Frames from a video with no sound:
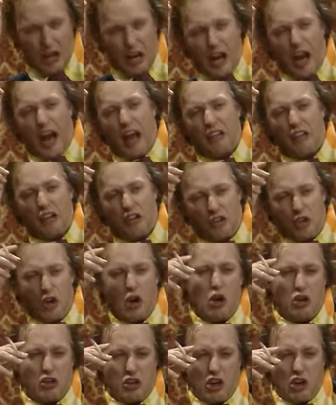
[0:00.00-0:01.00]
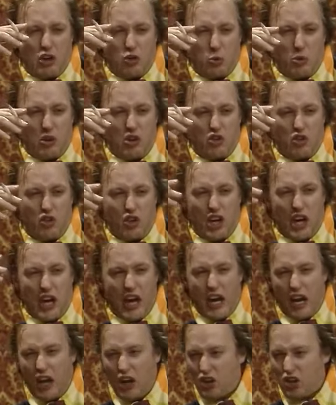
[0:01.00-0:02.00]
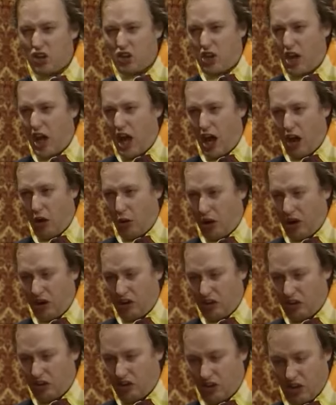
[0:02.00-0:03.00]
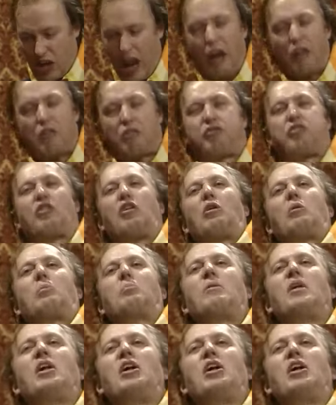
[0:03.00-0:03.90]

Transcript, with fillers: and the tortoise was really slow and slothful,